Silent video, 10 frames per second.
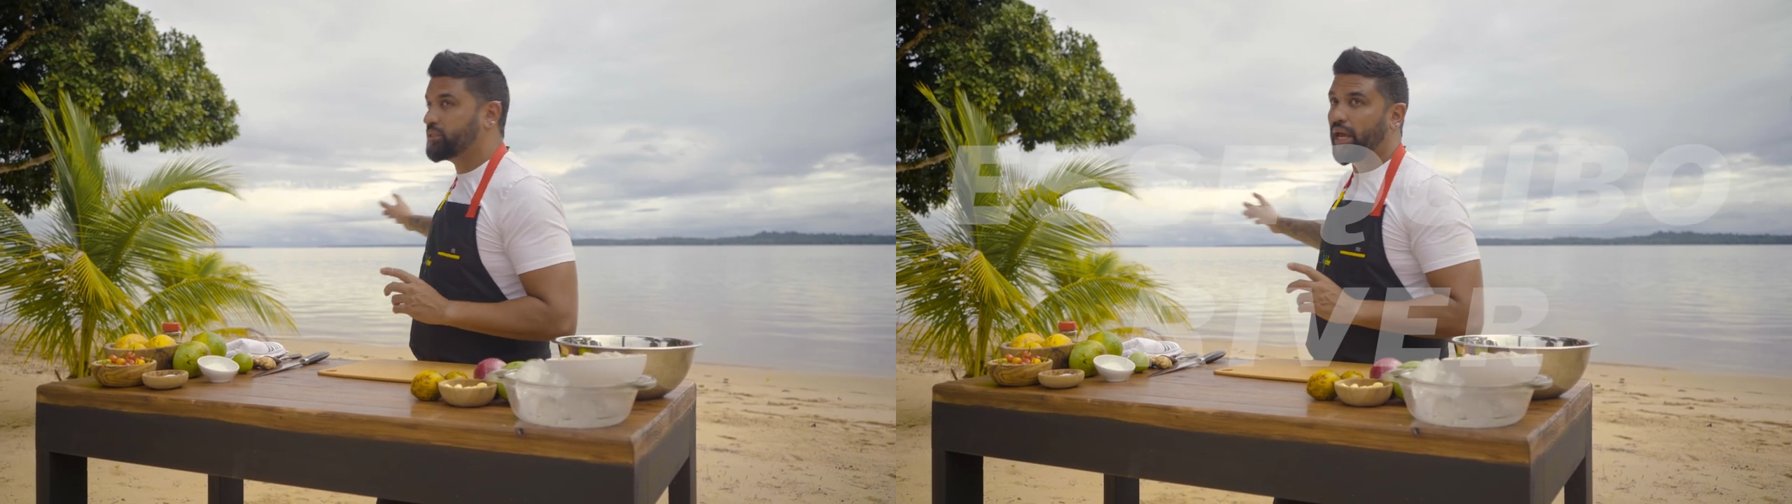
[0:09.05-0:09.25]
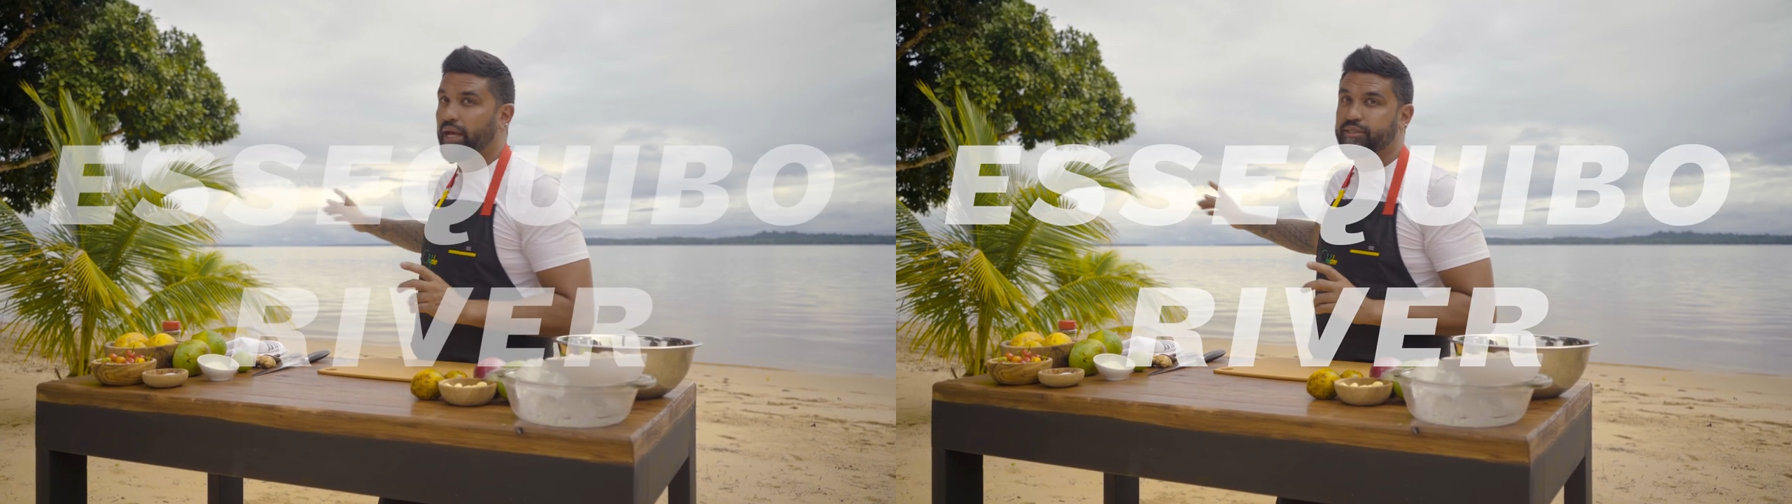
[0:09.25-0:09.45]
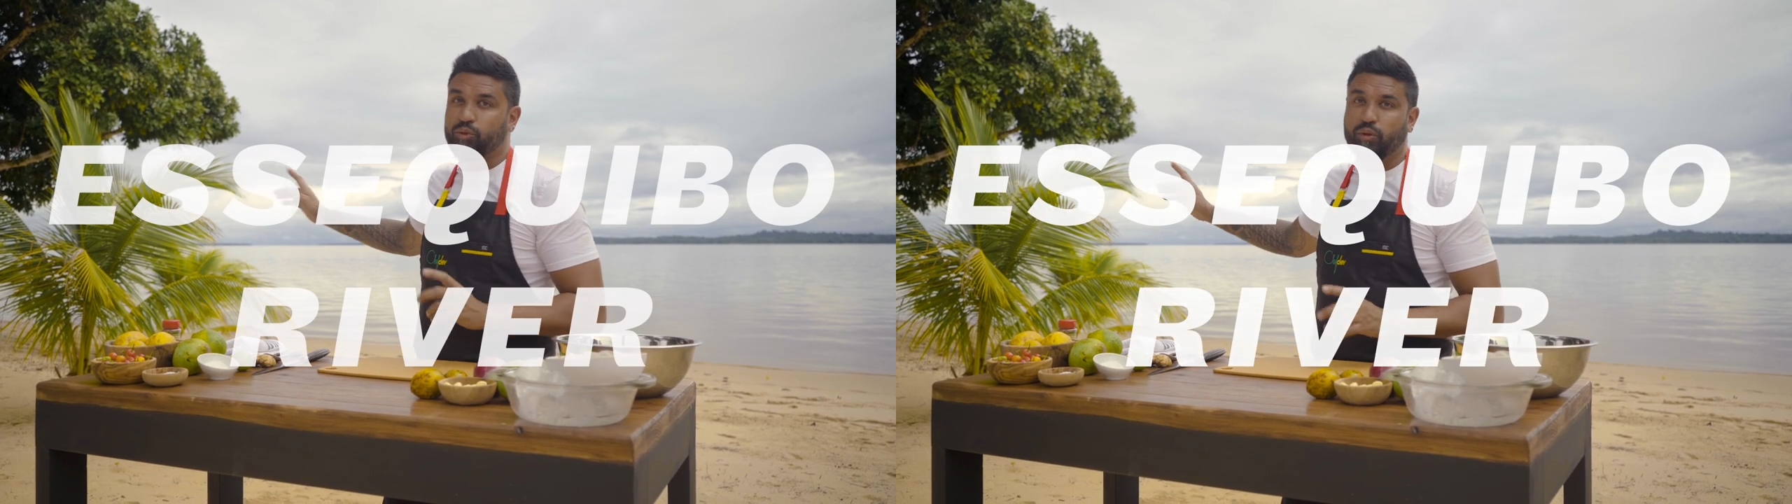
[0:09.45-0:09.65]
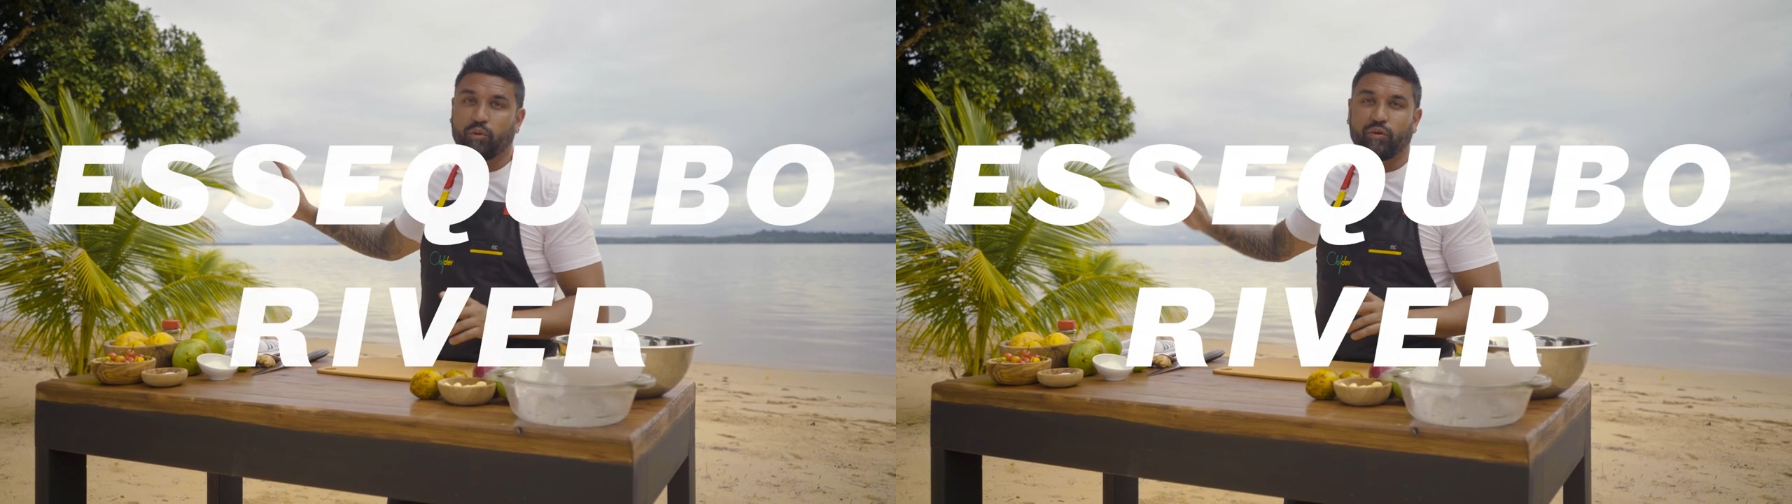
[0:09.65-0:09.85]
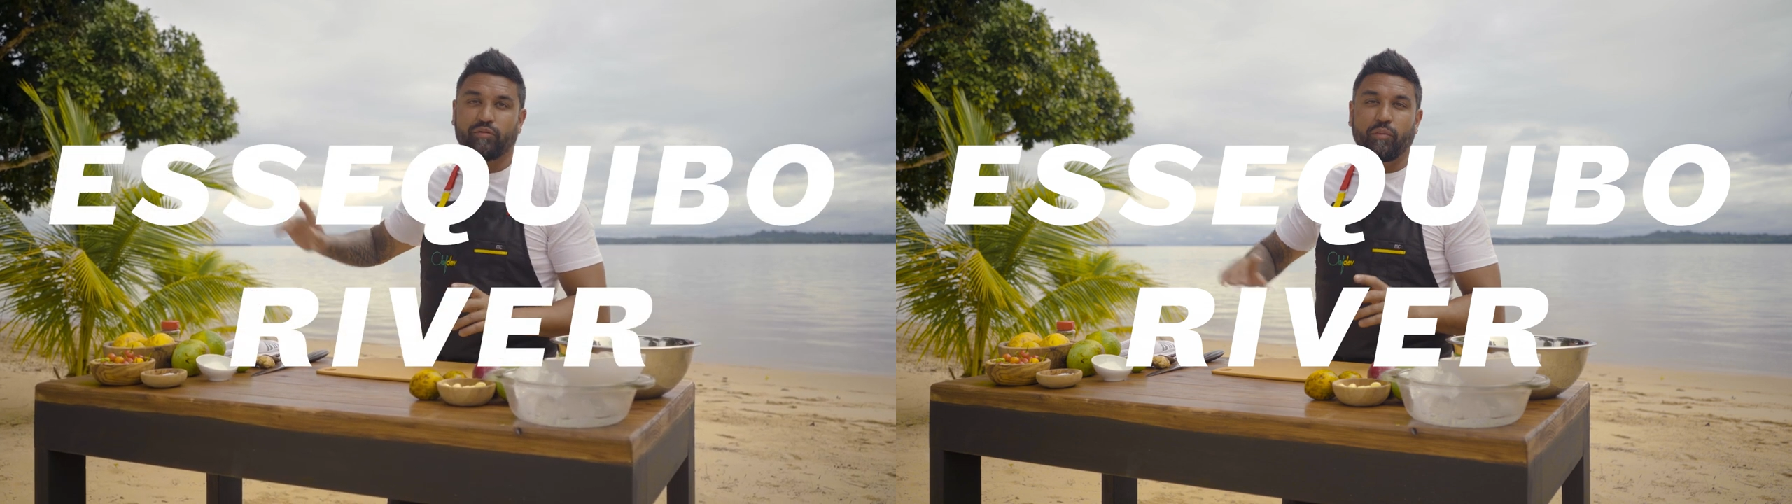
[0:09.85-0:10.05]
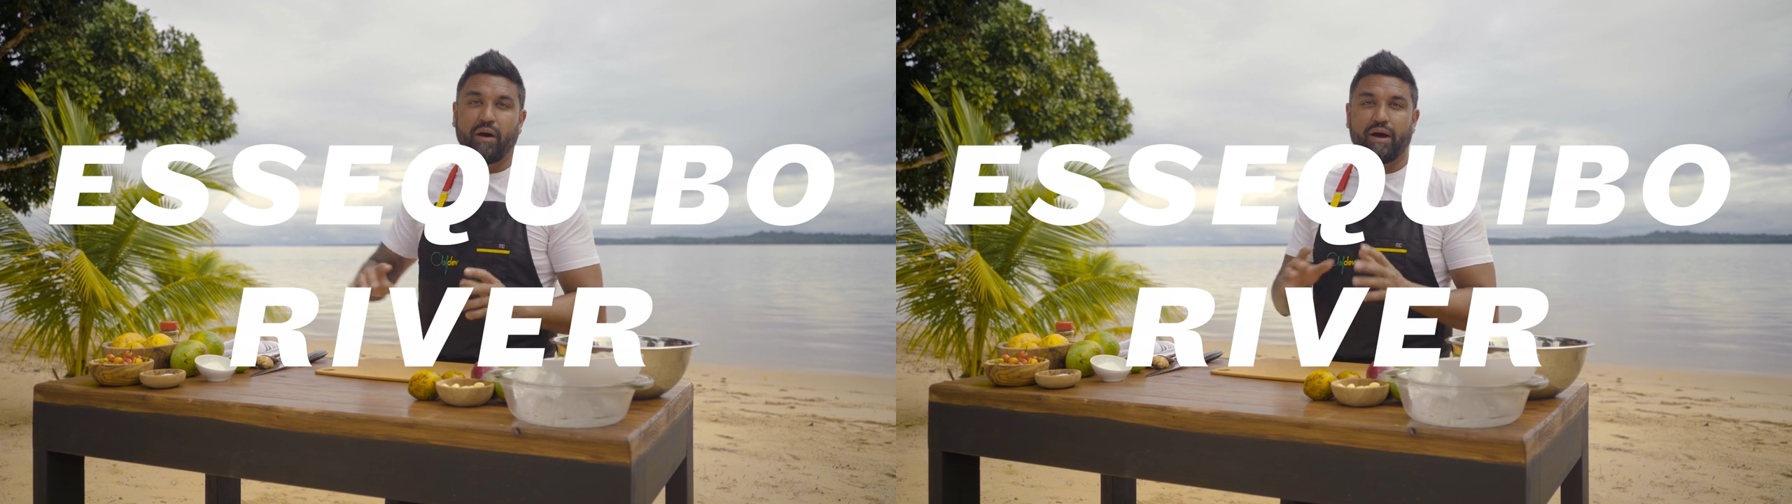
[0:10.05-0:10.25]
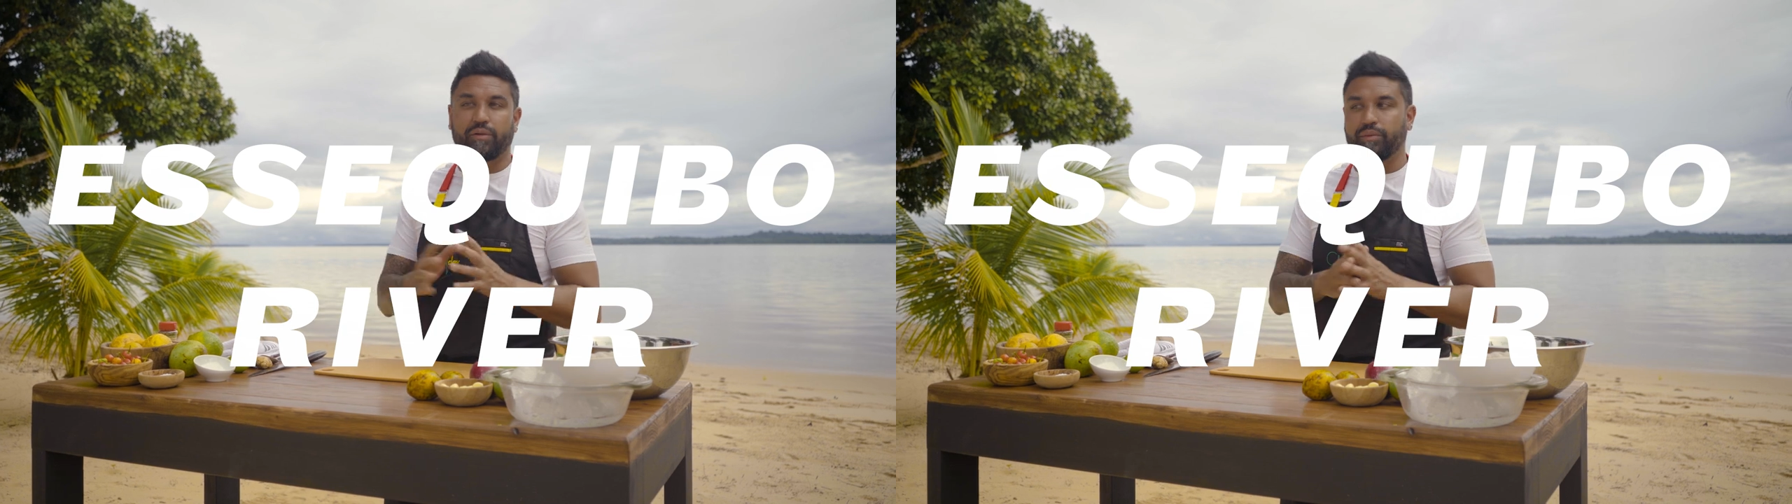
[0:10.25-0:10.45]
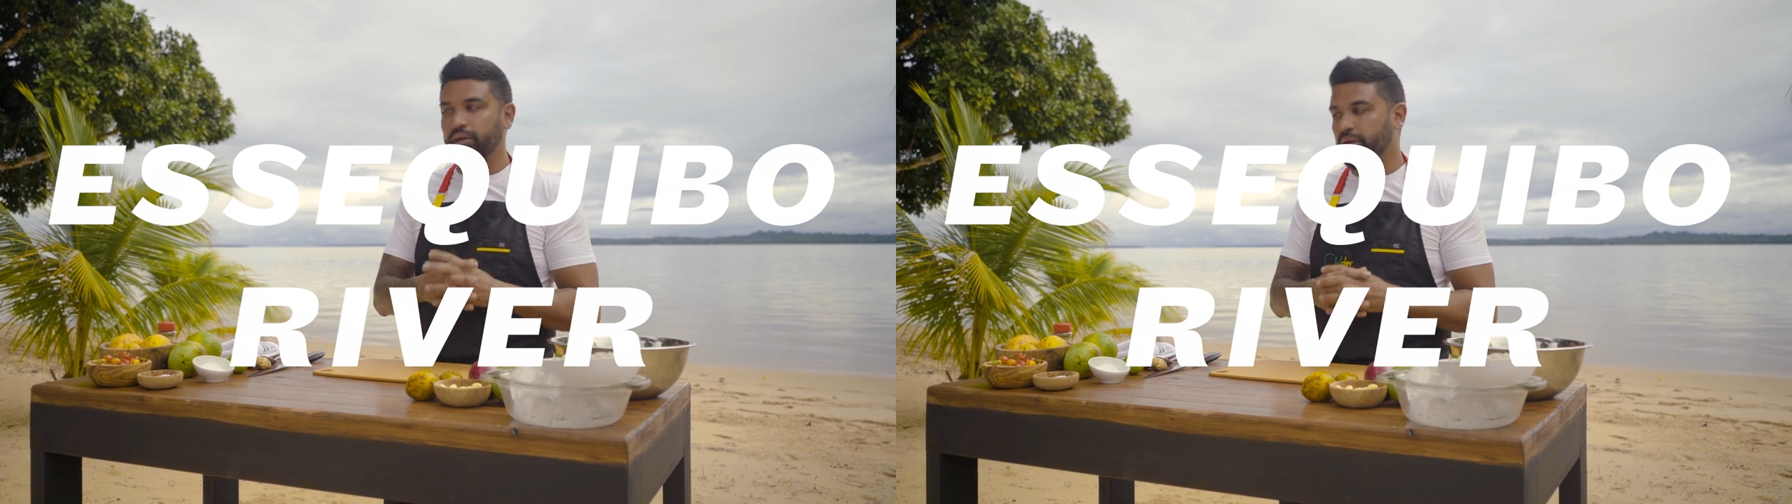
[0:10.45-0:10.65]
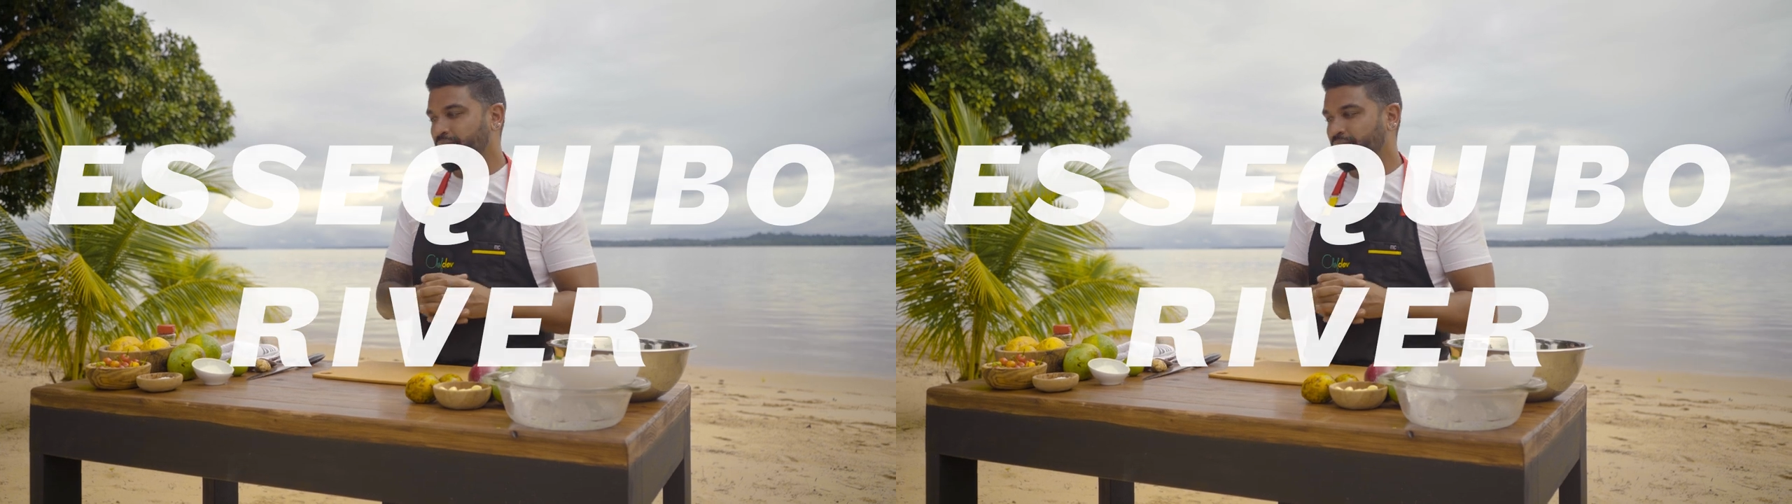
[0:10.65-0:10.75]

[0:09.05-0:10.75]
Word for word: is the Essequibo River behind me,